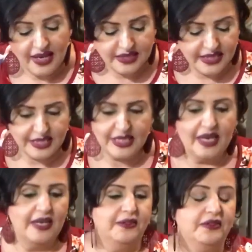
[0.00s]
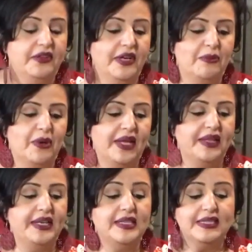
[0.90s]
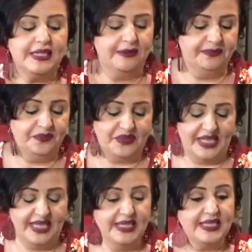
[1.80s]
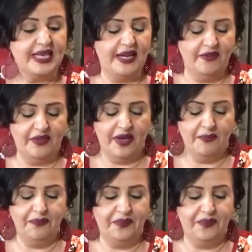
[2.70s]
These uh, Vera Bradley's, inside of them,